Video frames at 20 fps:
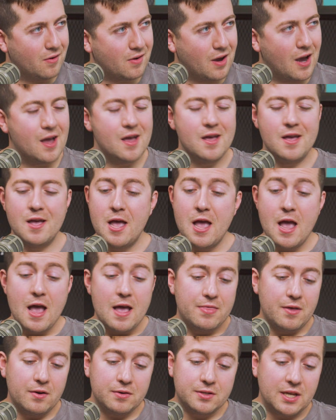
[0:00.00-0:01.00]
Okay.
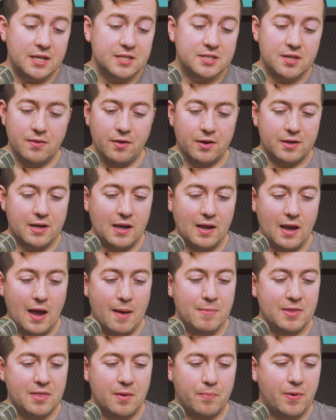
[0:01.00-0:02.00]
They're decent looking. I
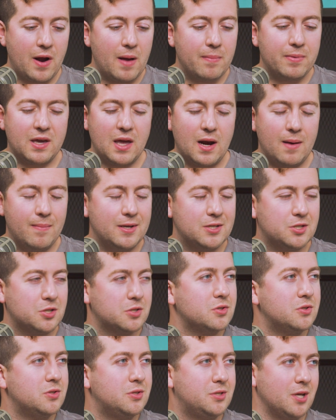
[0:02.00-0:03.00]
mean, they're probably going to be just
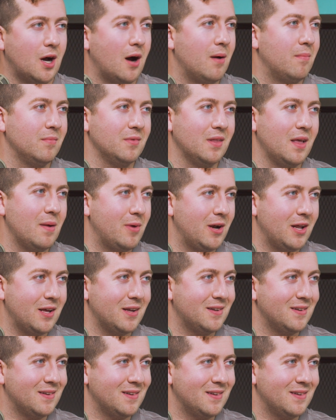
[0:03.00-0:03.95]
dumb limited.